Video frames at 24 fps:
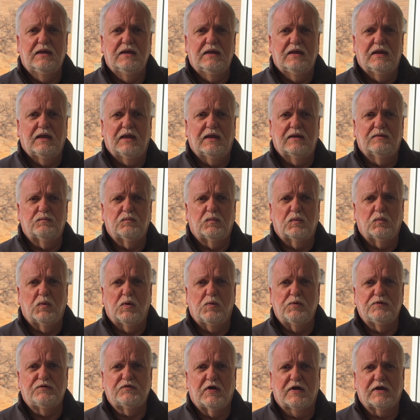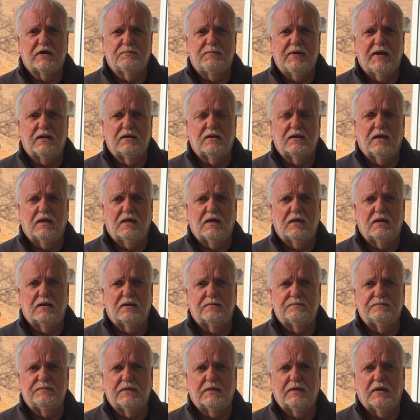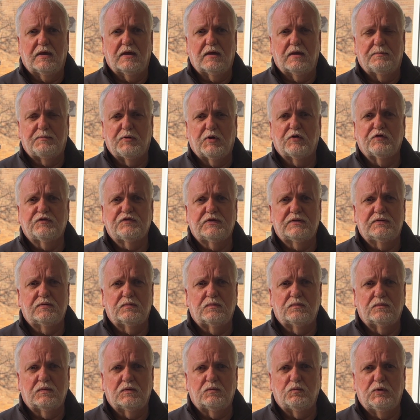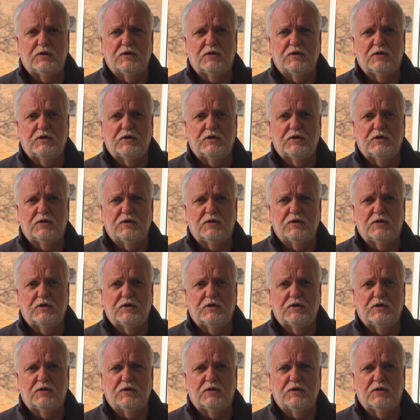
And when we talk about a person,